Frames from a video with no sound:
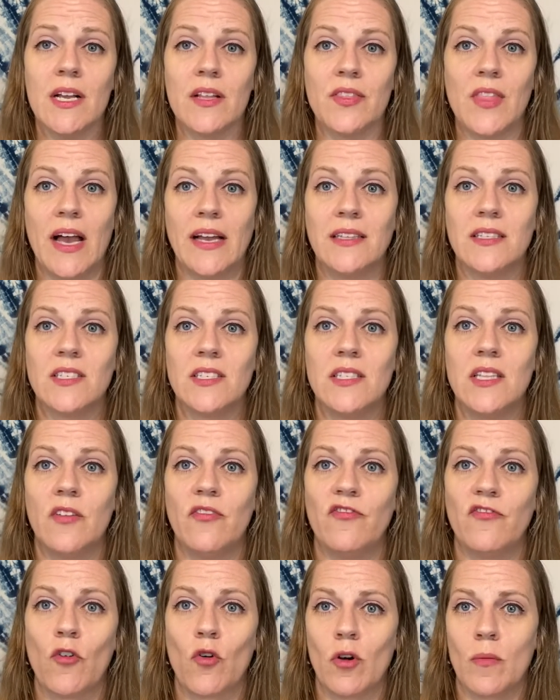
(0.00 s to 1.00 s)
That's the
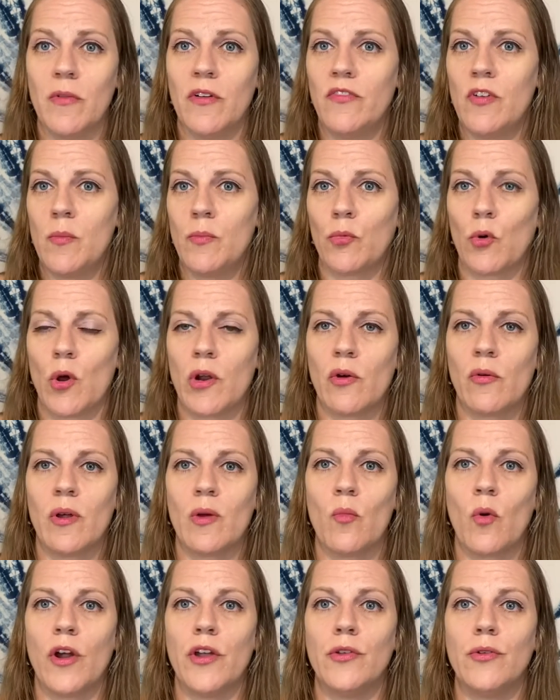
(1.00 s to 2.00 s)
form of embroidery
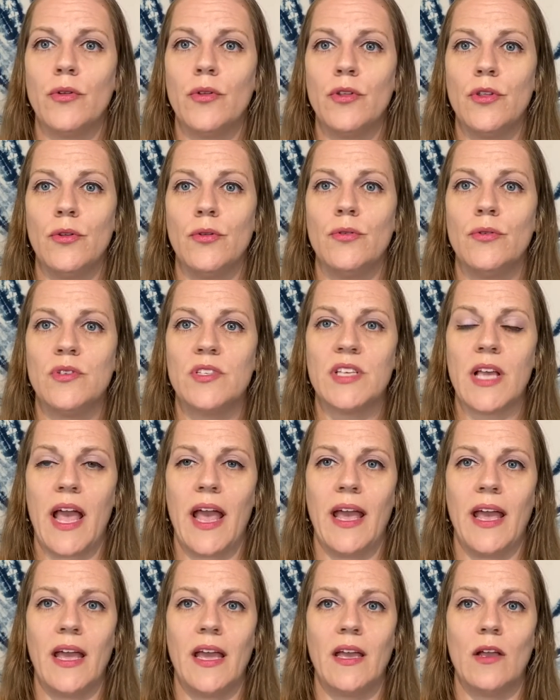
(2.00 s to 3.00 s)
where you use
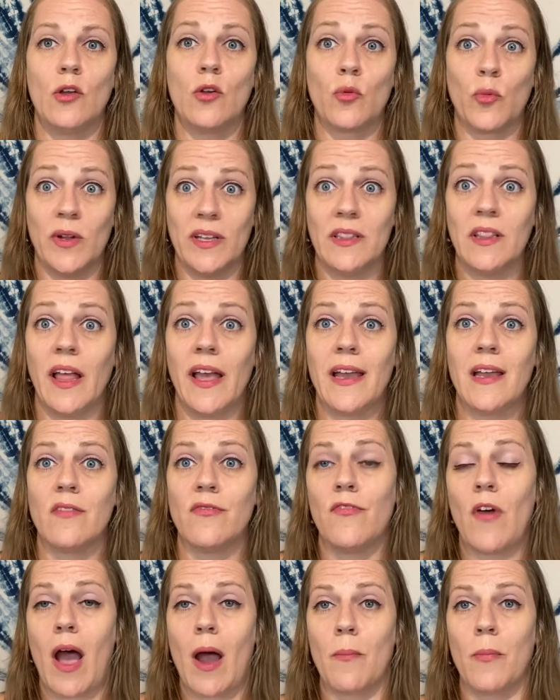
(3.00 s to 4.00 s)
a grid-like
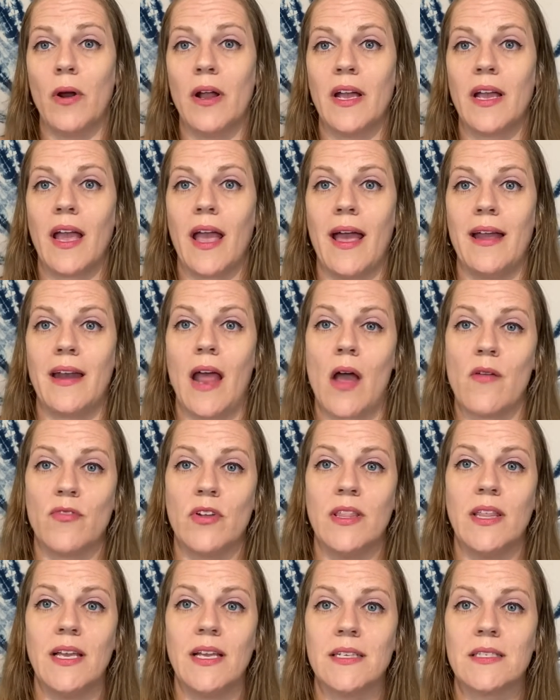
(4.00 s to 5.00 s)
fabric and
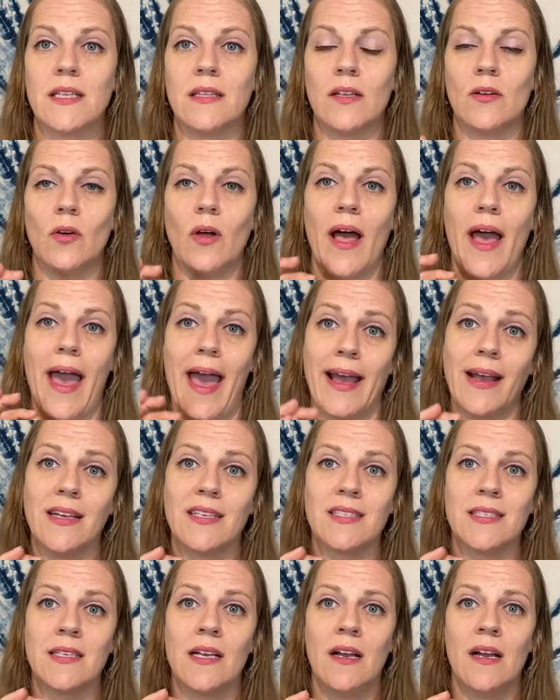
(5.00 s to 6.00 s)
everything is a little
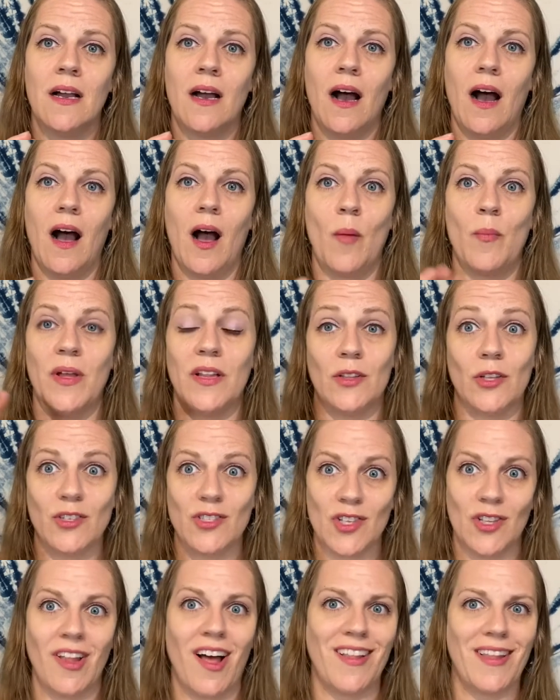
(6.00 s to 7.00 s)
X. It
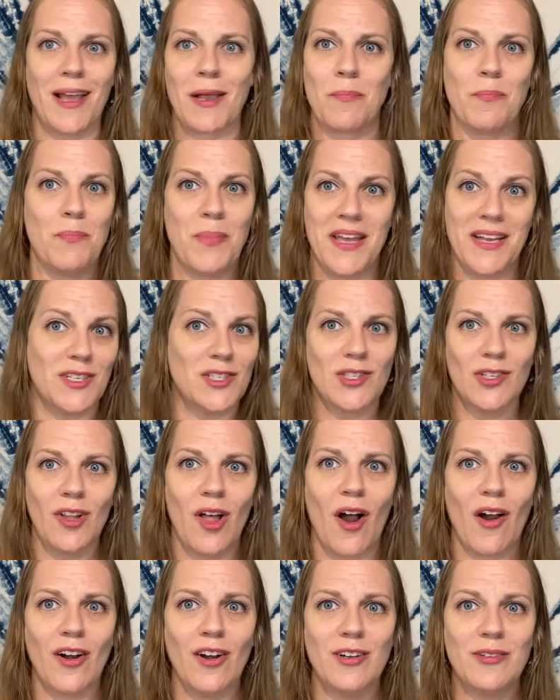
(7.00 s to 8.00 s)
looks a lot like pixel
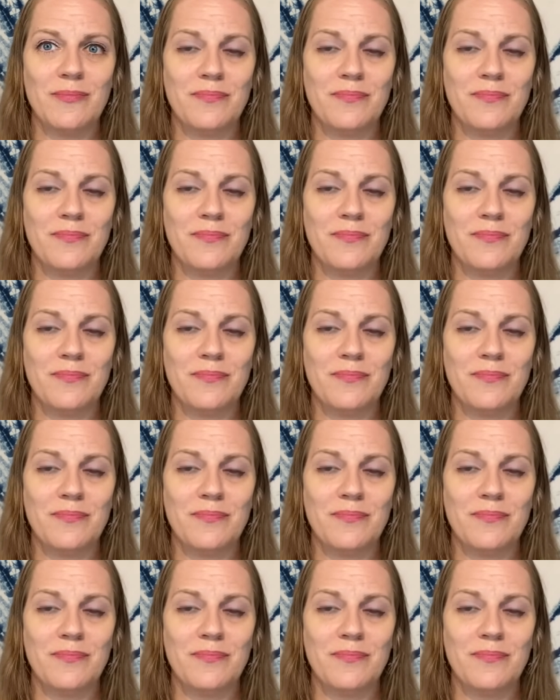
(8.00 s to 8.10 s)
art.